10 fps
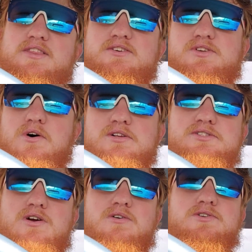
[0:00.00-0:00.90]
There's an old
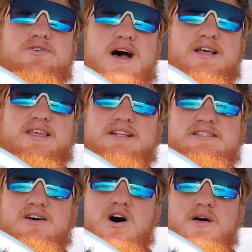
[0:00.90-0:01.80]
circle track
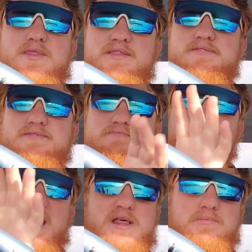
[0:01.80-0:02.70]
that's on
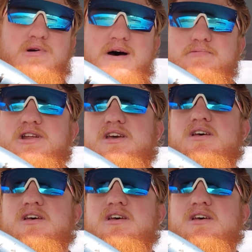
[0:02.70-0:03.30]
by the property.